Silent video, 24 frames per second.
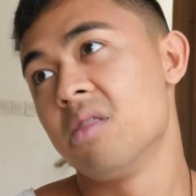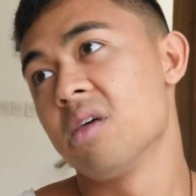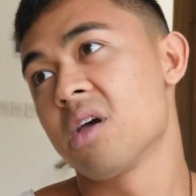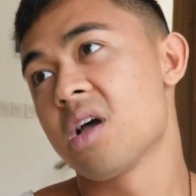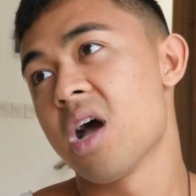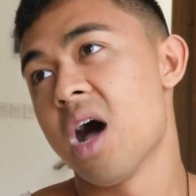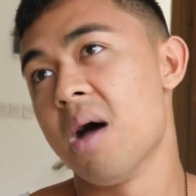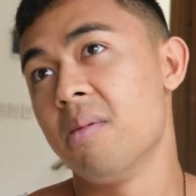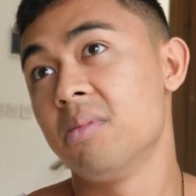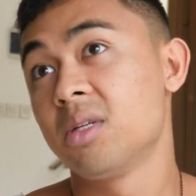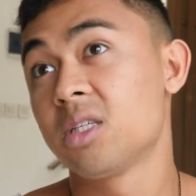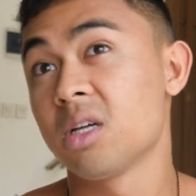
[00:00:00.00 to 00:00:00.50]
The
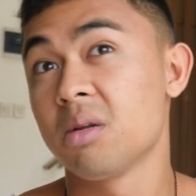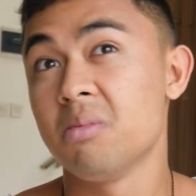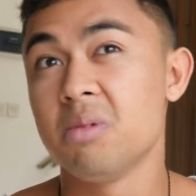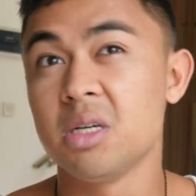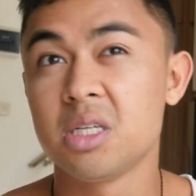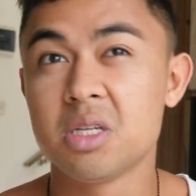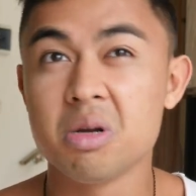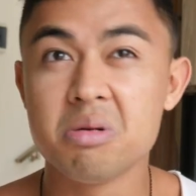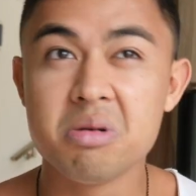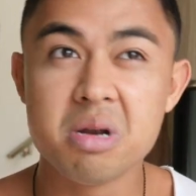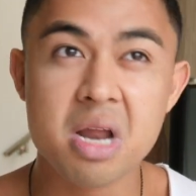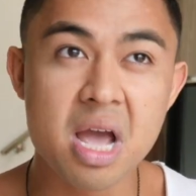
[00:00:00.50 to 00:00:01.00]
comments are gonna be
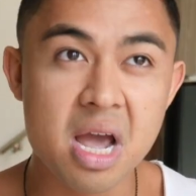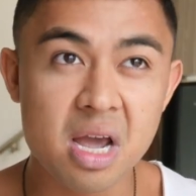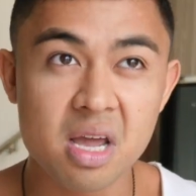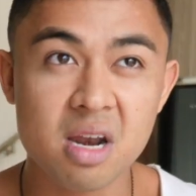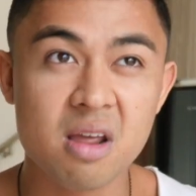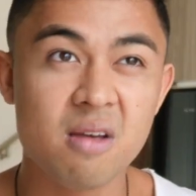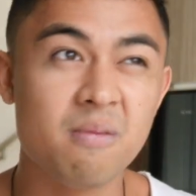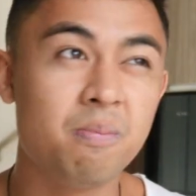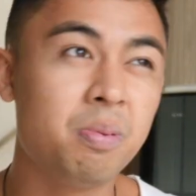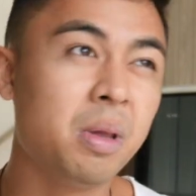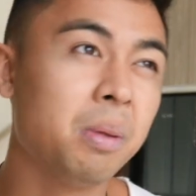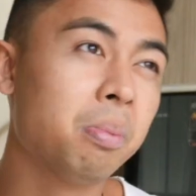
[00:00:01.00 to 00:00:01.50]
so
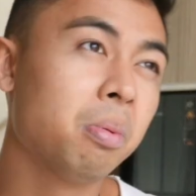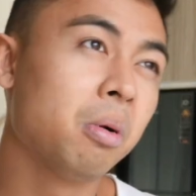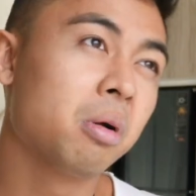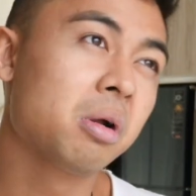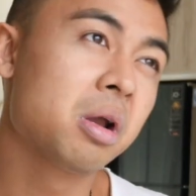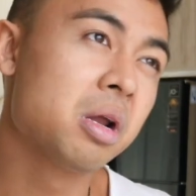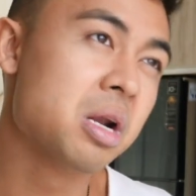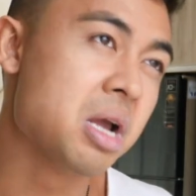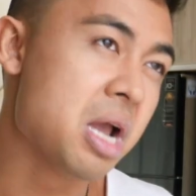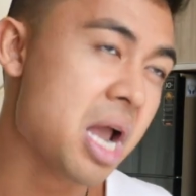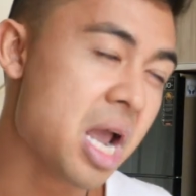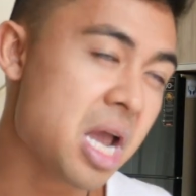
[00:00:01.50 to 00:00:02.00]
negative. People are
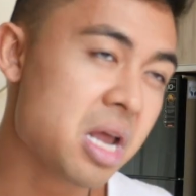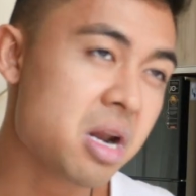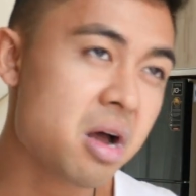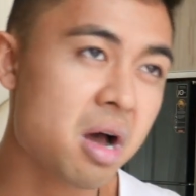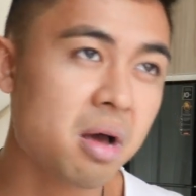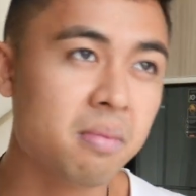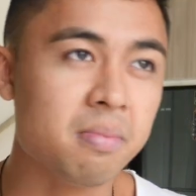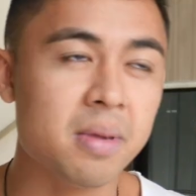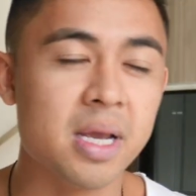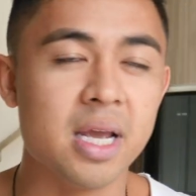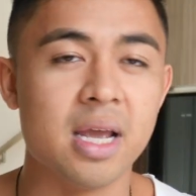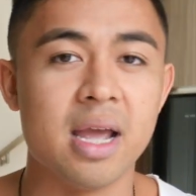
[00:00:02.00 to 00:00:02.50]
gonna hate
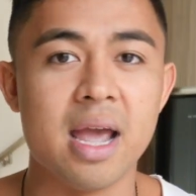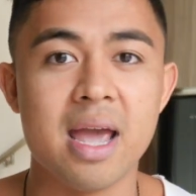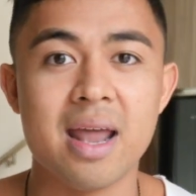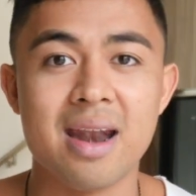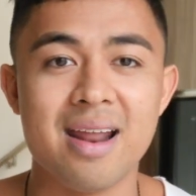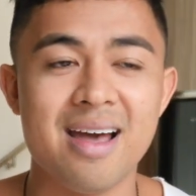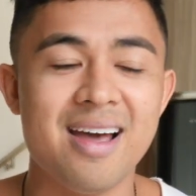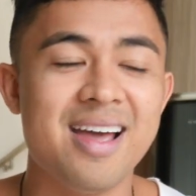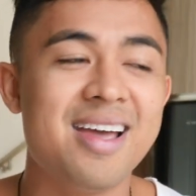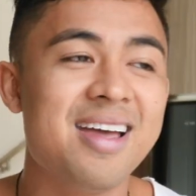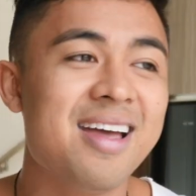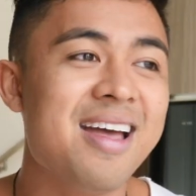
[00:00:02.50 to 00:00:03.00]
on me.
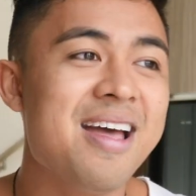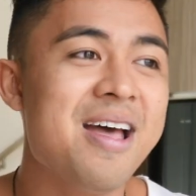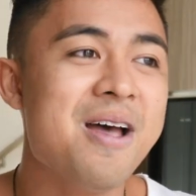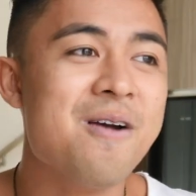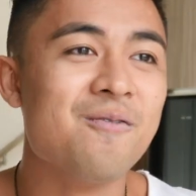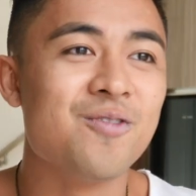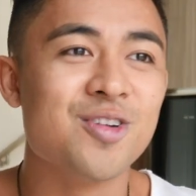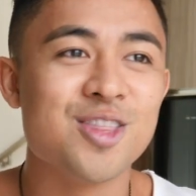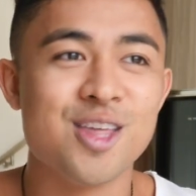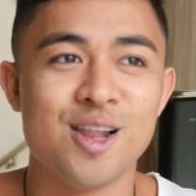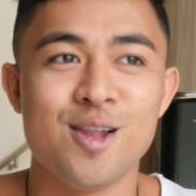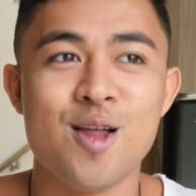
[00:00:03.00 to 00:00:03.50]
And
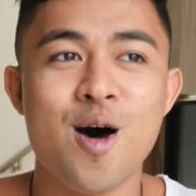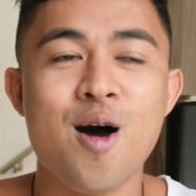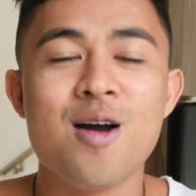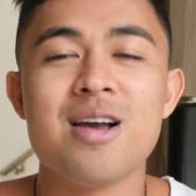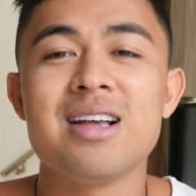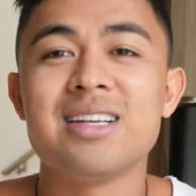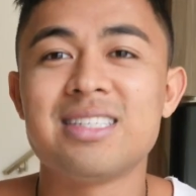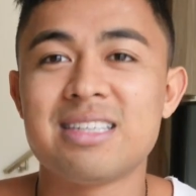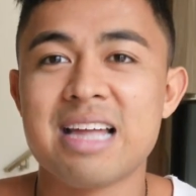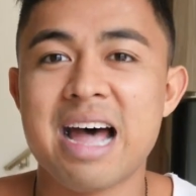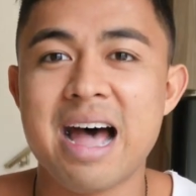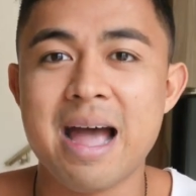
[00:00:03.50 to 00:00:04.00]
for the
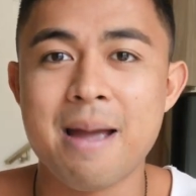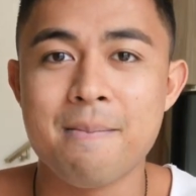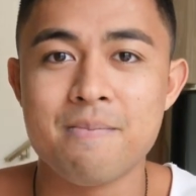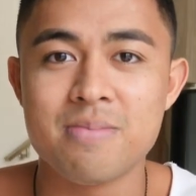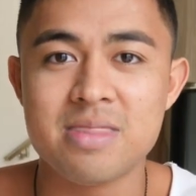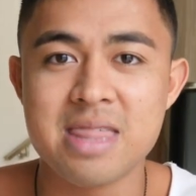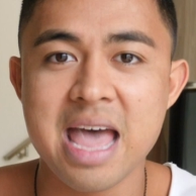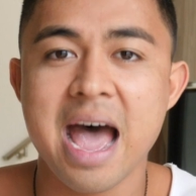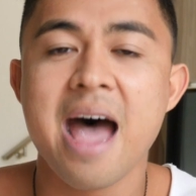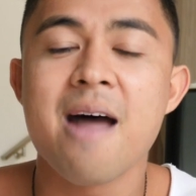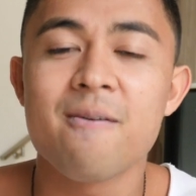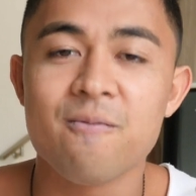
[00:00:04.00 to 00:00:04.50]
longest time,
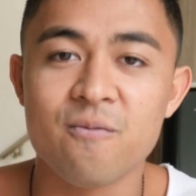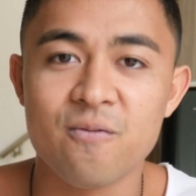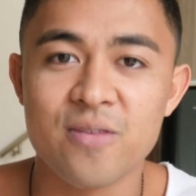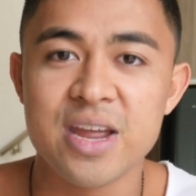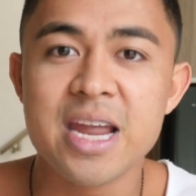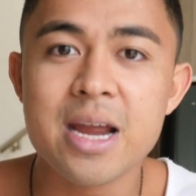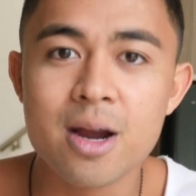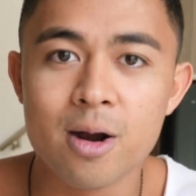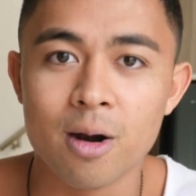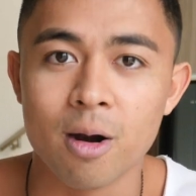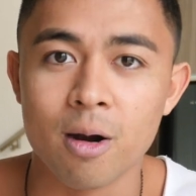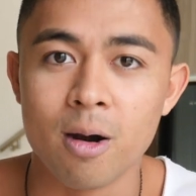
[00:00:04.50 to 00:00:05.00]
that
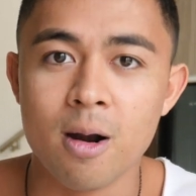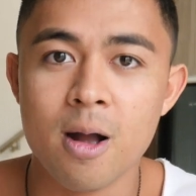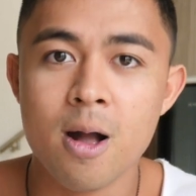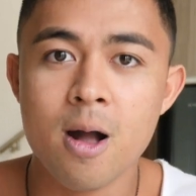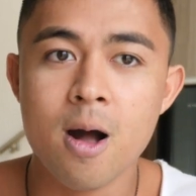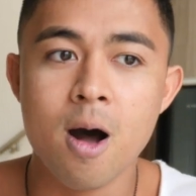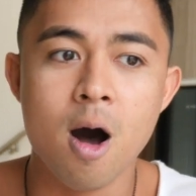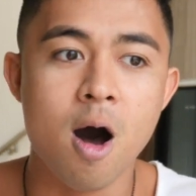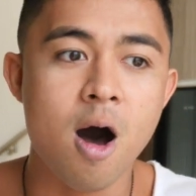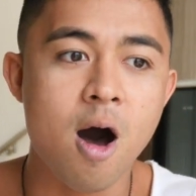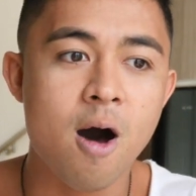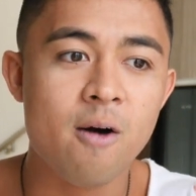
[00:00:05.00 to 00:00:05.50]
fear
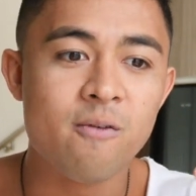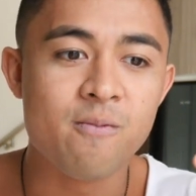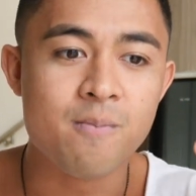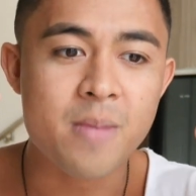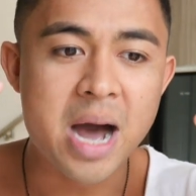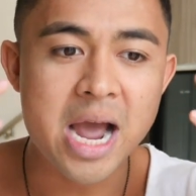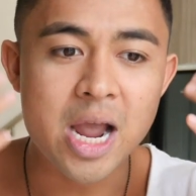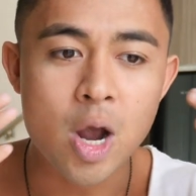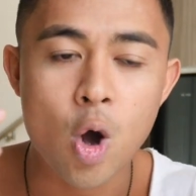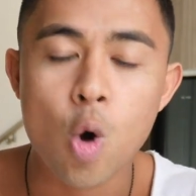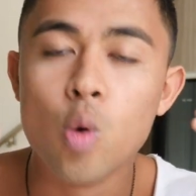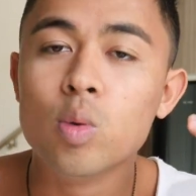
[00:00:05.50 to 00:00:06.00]
of
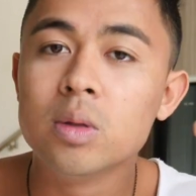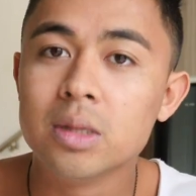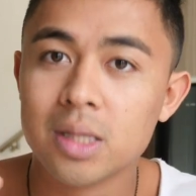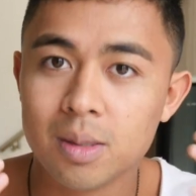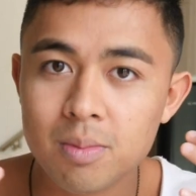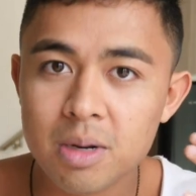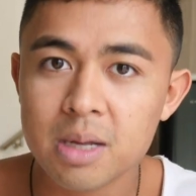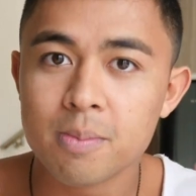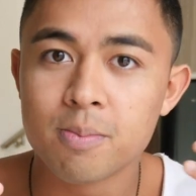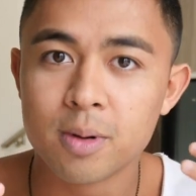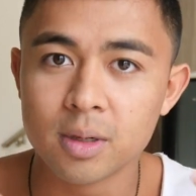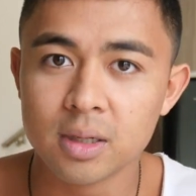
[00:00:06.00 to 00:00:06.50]
my own
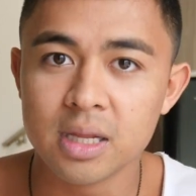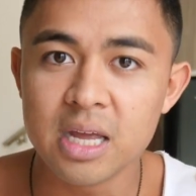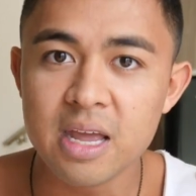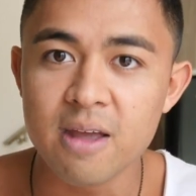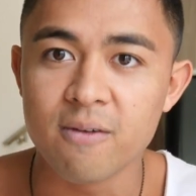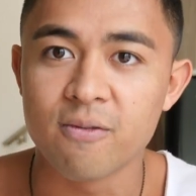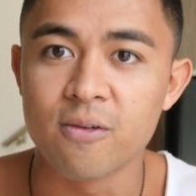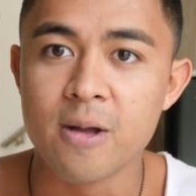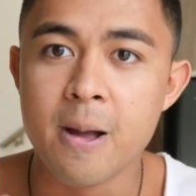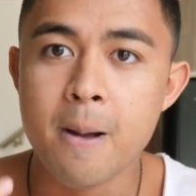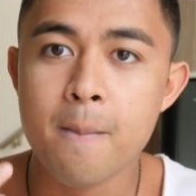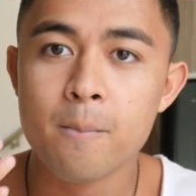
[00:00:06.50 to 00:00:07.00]
limiting
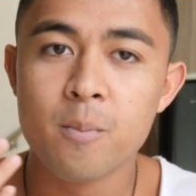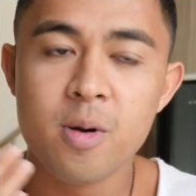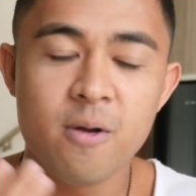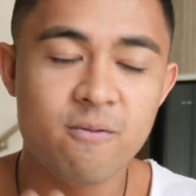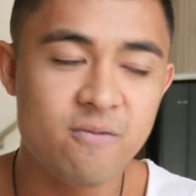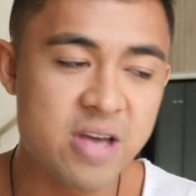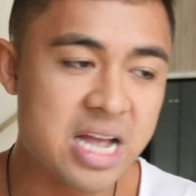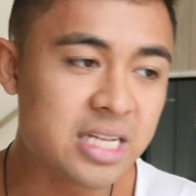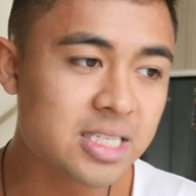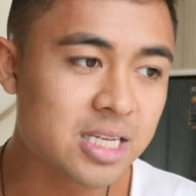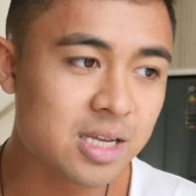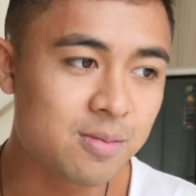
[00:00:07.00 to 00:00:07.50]
belief
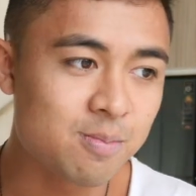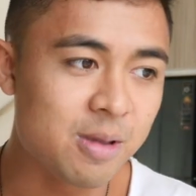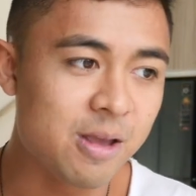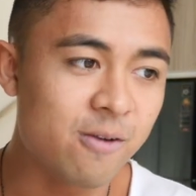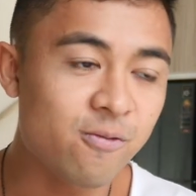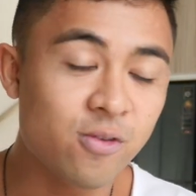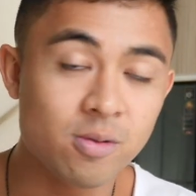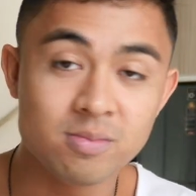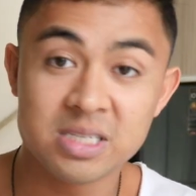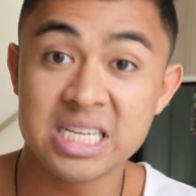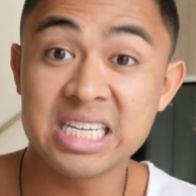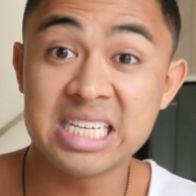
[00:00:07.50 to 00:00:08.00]
prevented me
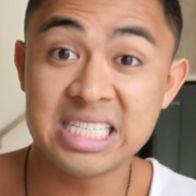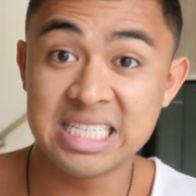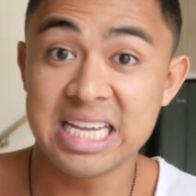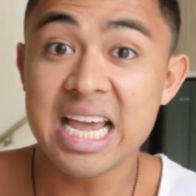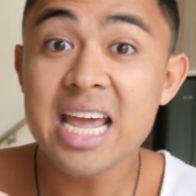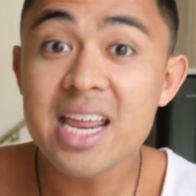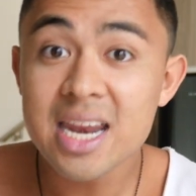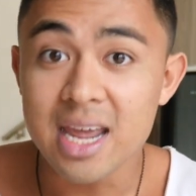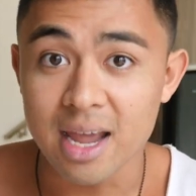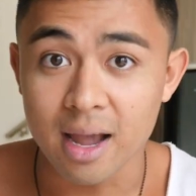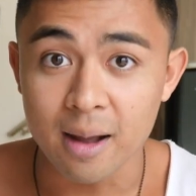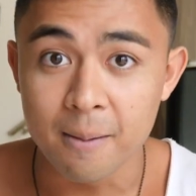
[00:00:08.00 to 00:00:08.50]
from
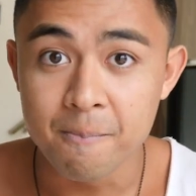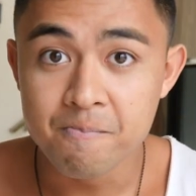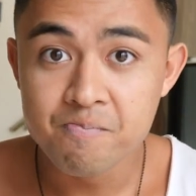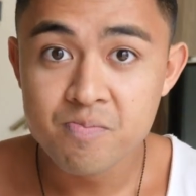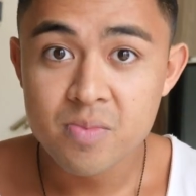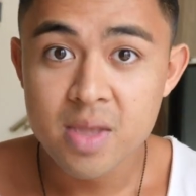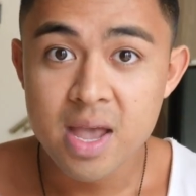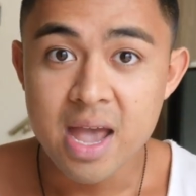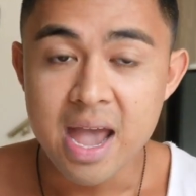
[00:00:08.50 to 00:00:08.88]
succeeding.